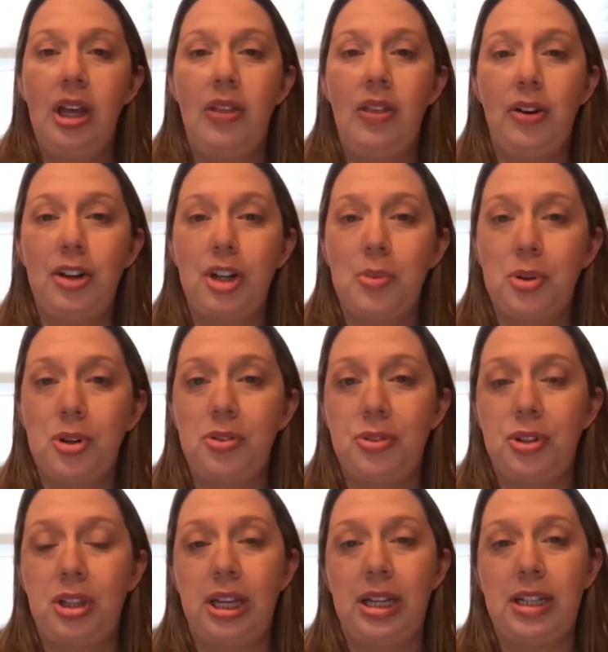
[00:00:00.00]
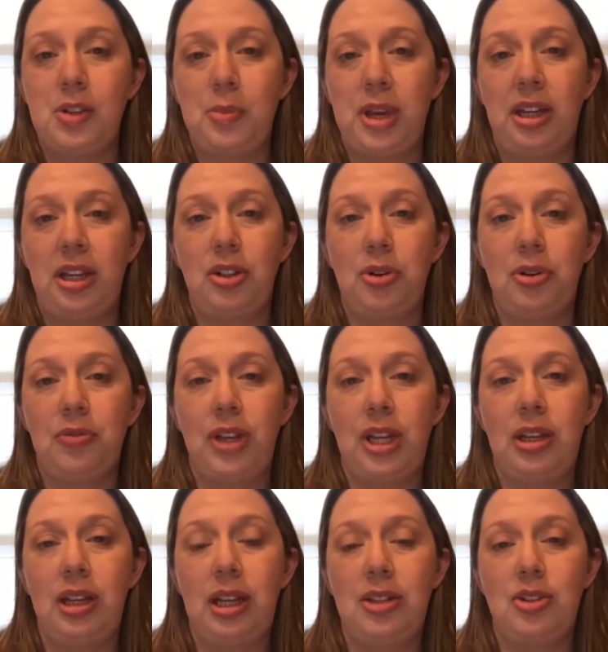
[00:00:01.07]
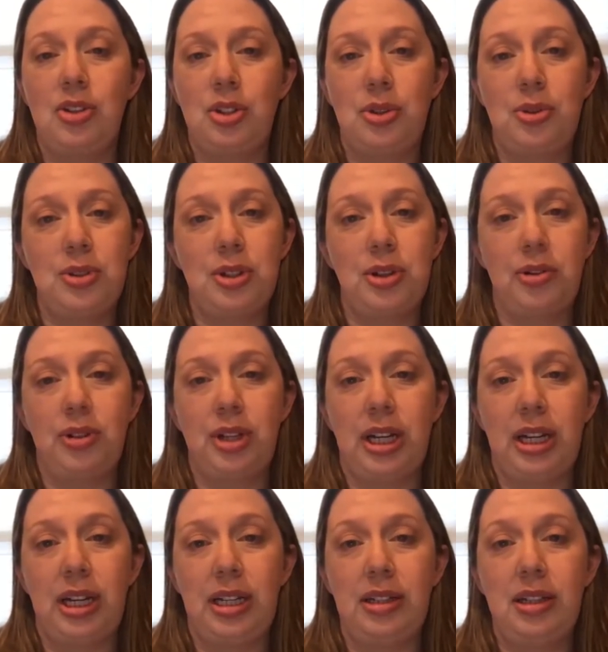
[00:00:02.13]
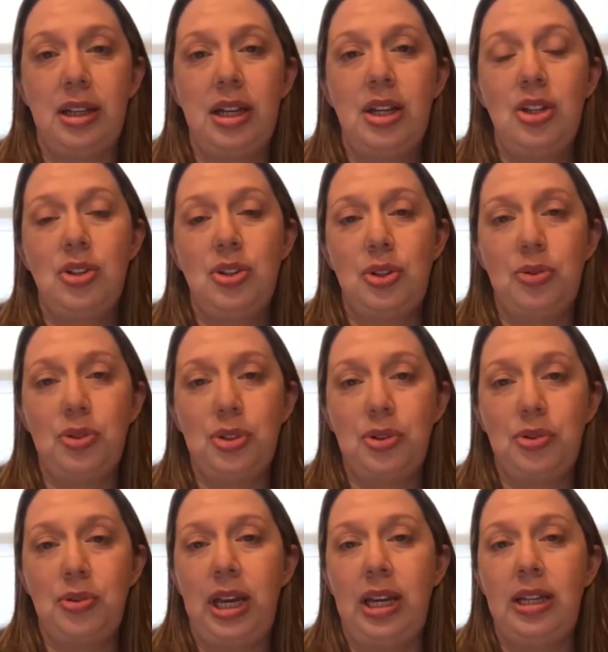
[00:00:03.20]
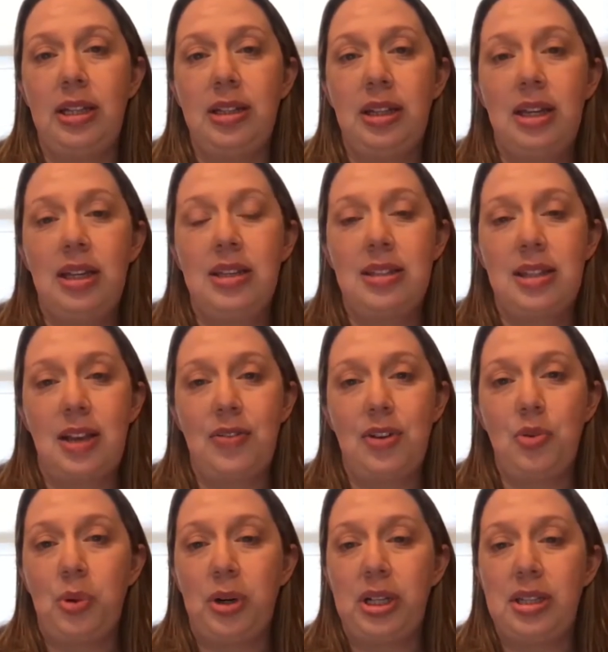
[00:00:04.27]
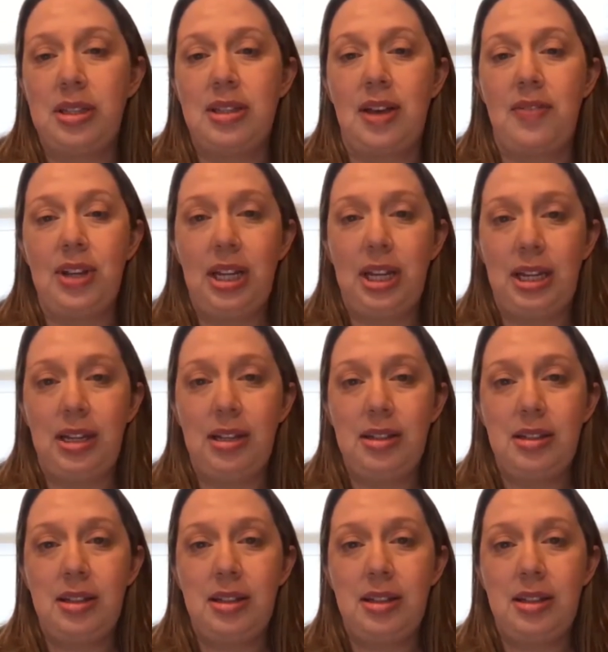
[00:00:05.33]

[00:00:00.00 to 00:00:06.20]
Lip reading: Their number, if you'd like to make a note of it, is 209-228-7178.